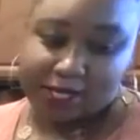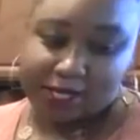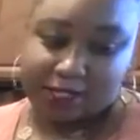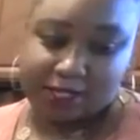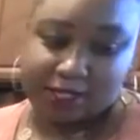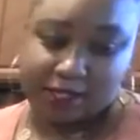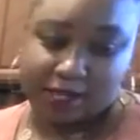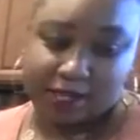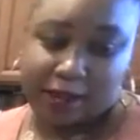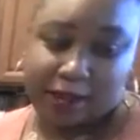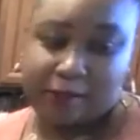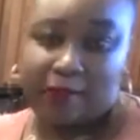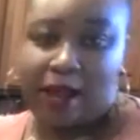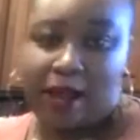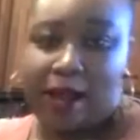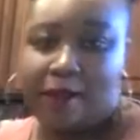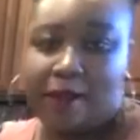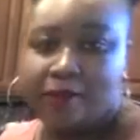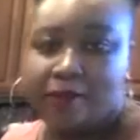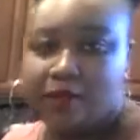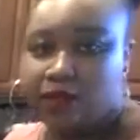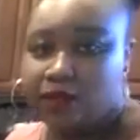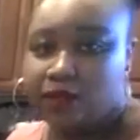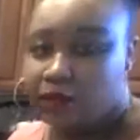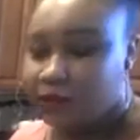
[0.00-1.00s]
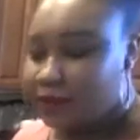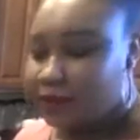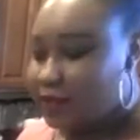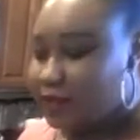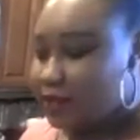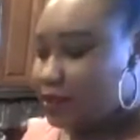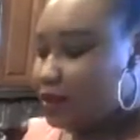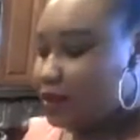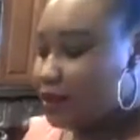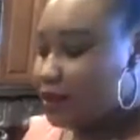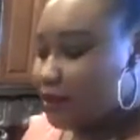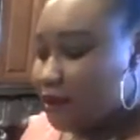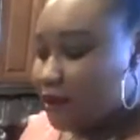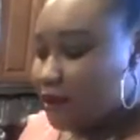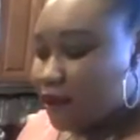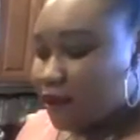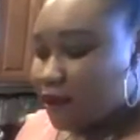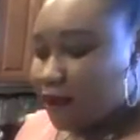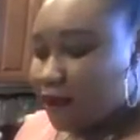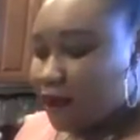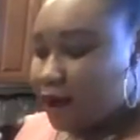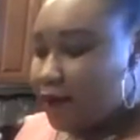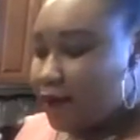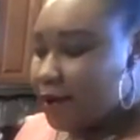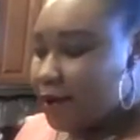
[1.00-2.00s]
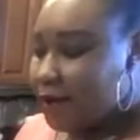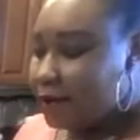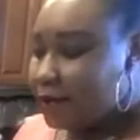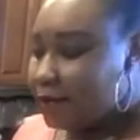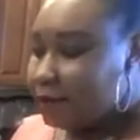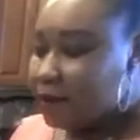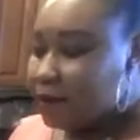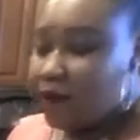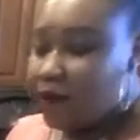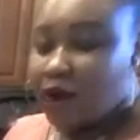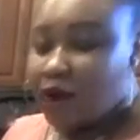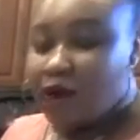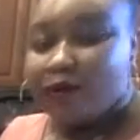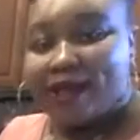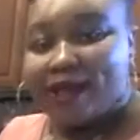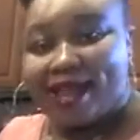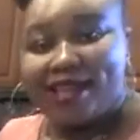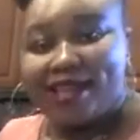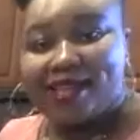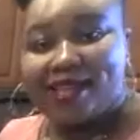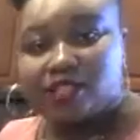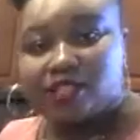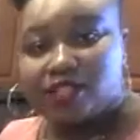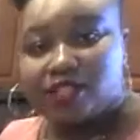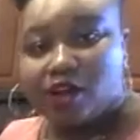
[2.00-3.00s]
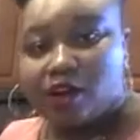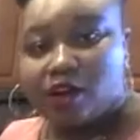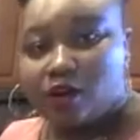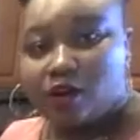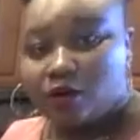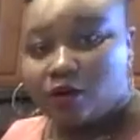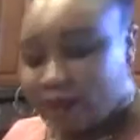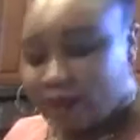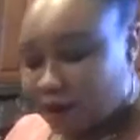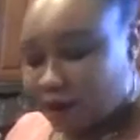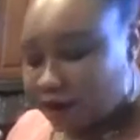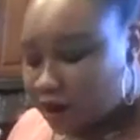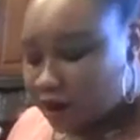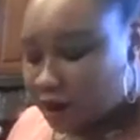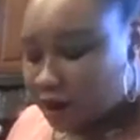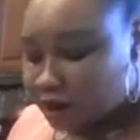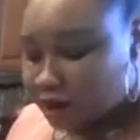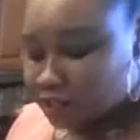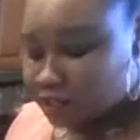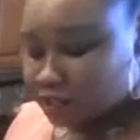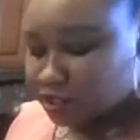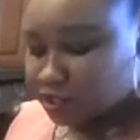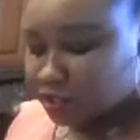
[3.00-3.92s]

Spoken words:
they pop a little bit. Yeah. Okay, so here are our tuna